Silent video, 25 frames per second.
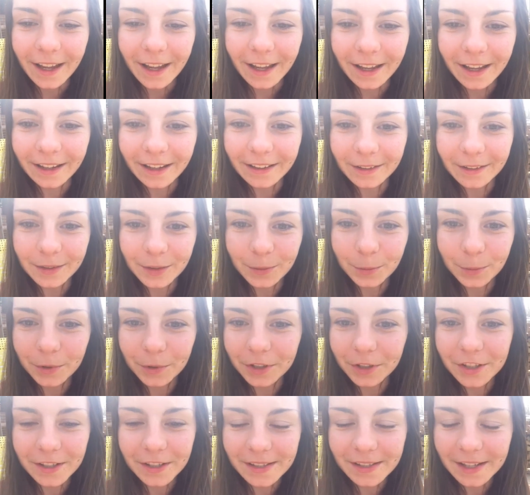and
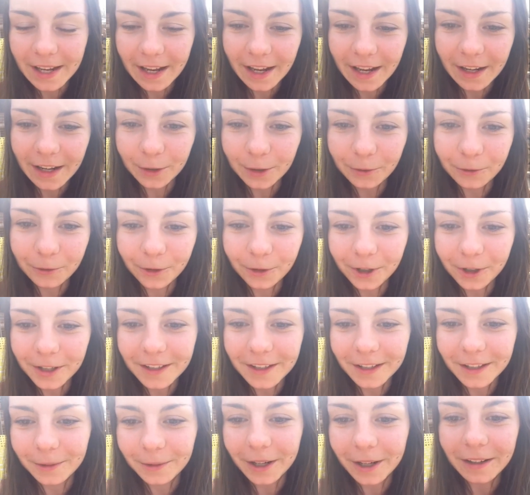we just can't afford
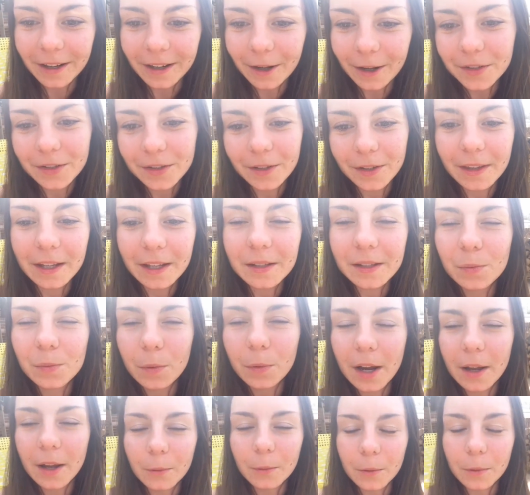that right now. So that's
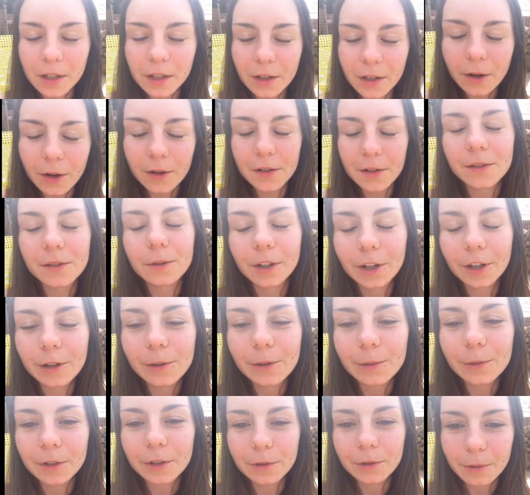why we also
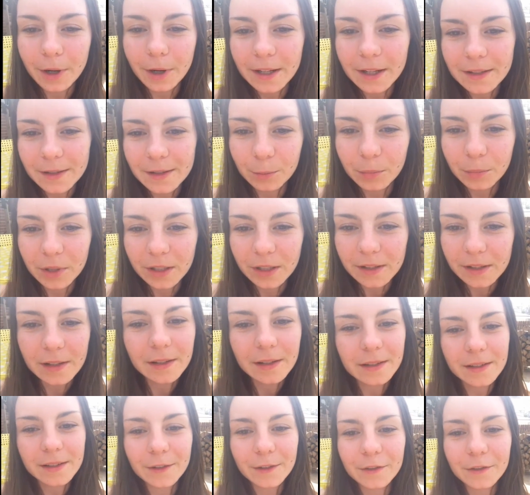included rice and beans
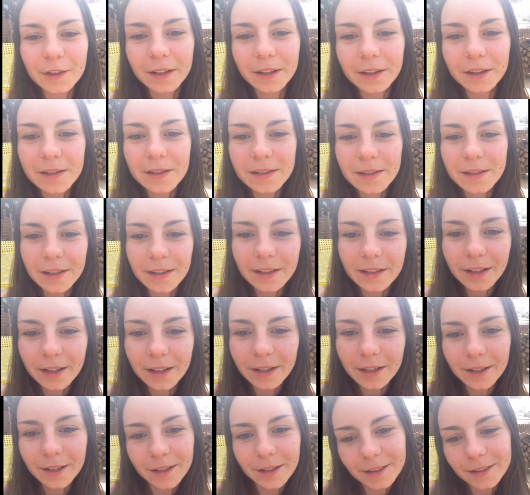and stuff like this.
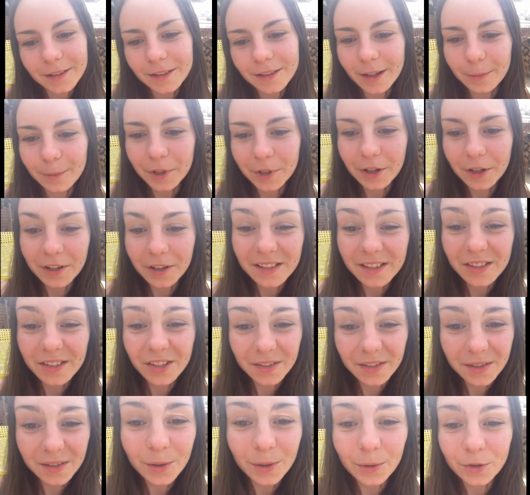Yeah, because it's
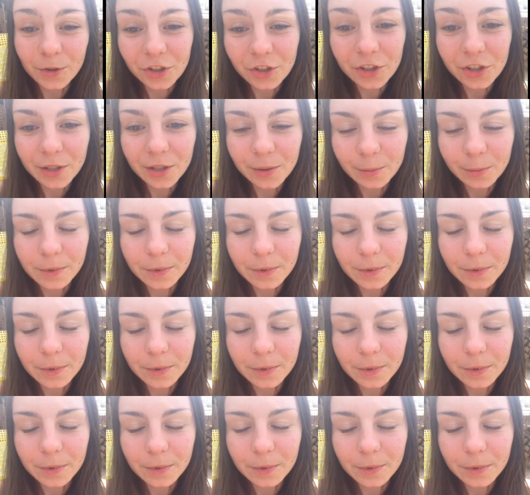just so cheap.